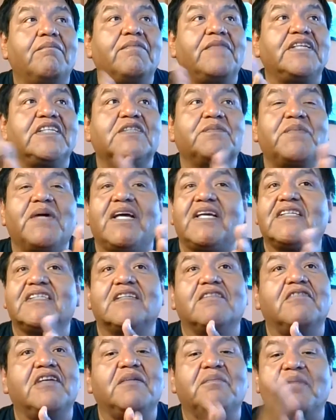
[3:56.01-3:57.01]
He's
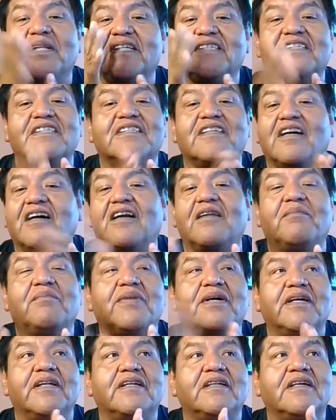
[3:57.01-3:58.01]
passed away, bless his heart,
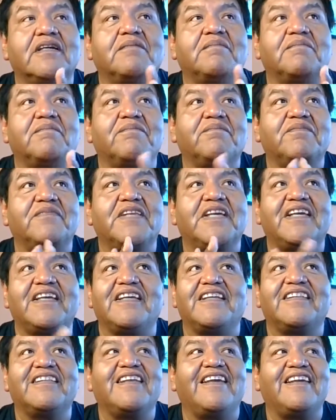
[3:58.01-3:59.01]
but
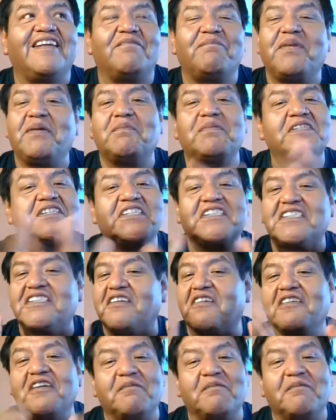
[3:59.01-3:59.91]
people just know